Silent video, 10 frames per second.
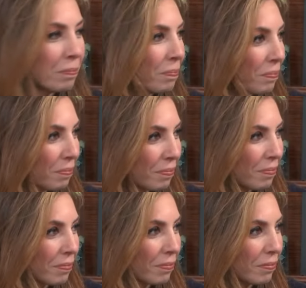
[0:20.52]

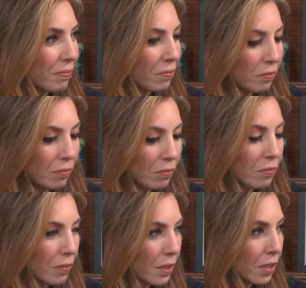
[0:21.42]

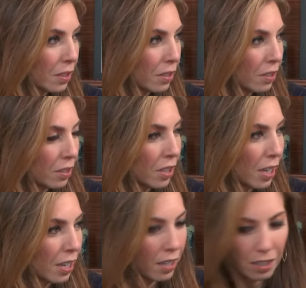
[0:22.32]

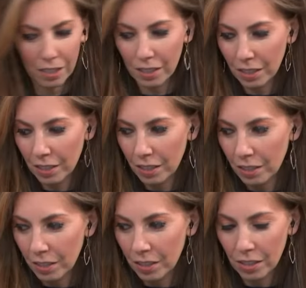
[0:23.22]

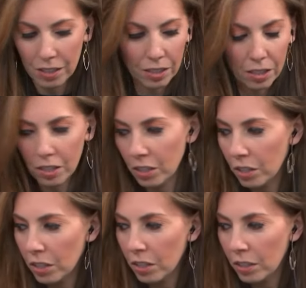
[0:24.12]

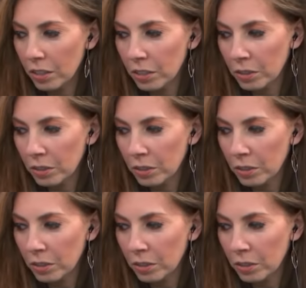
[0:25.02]
(silent)